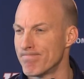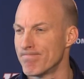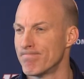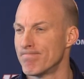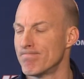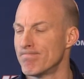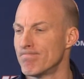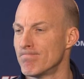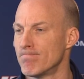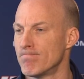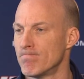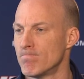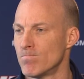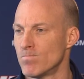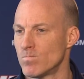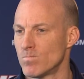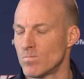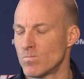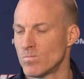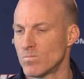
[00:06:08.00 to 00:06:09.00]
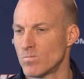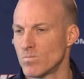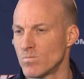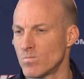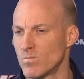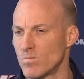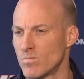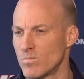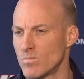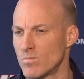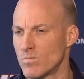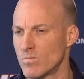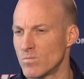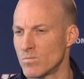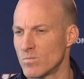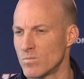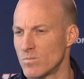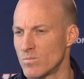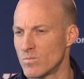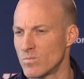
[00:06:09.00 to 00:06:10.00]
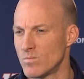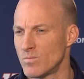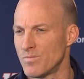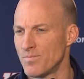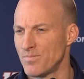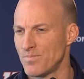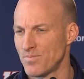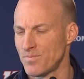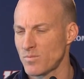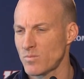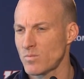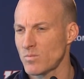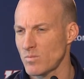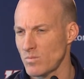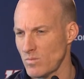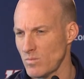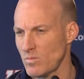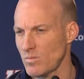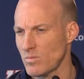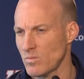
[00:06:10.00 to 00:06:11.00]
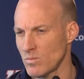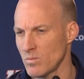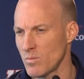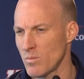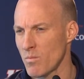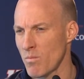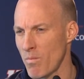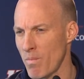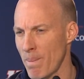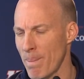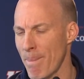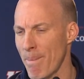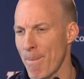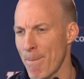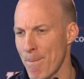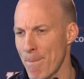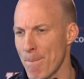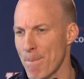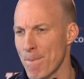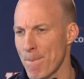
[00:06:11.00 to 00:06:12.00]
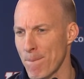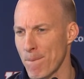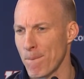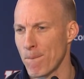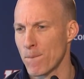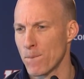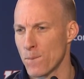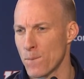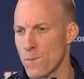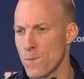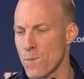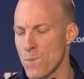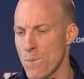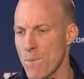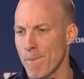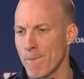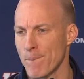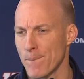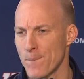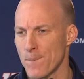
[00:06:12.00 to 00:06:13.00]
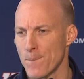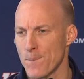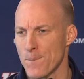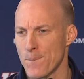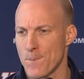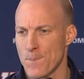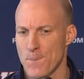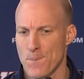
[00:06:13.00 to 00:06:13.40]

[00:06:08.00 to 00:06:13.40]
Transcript: Nobody speaks.